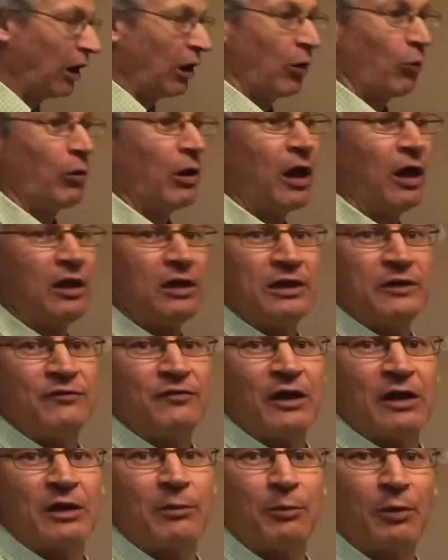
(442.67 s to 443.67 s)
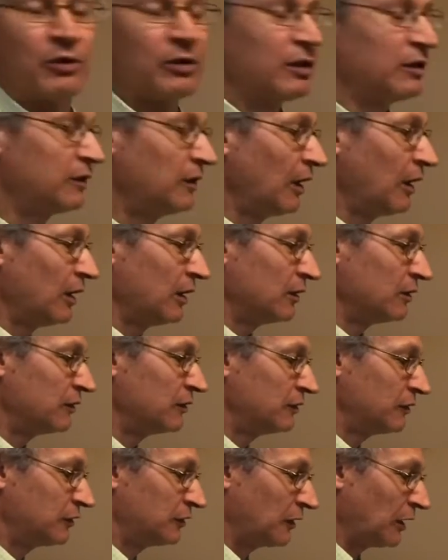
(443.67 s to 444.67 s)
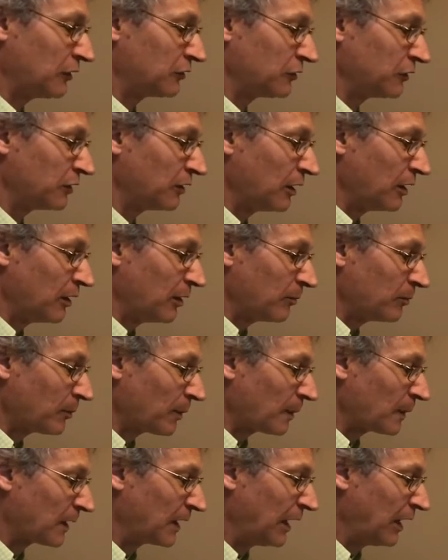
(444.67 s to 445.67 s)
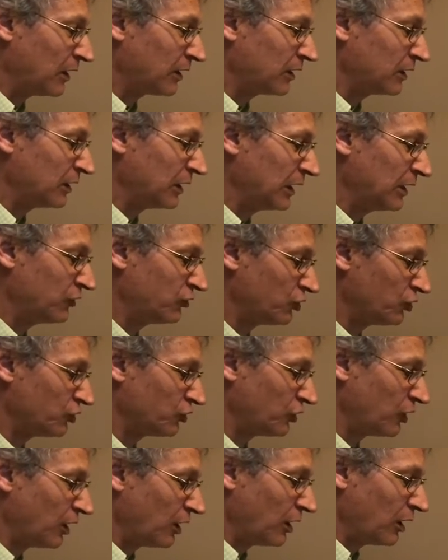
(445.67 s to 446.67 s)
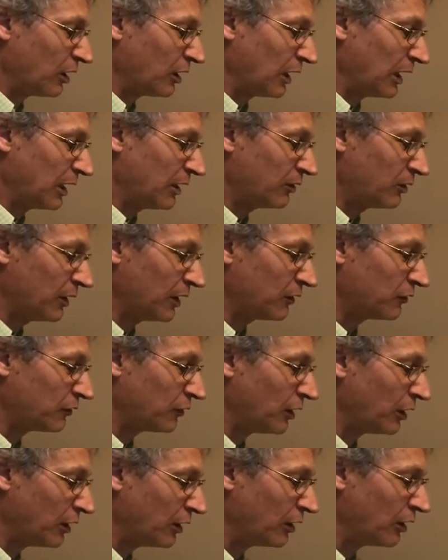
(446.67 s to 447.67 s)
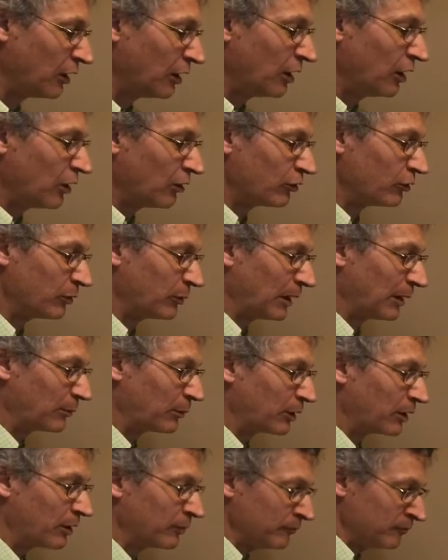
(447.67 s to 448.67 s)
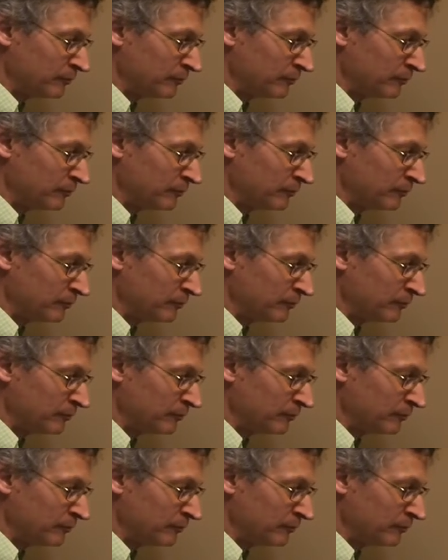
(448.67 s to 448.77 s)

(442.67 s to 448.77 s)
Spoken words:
Well, you've done about a dozen calculations like this. Remember,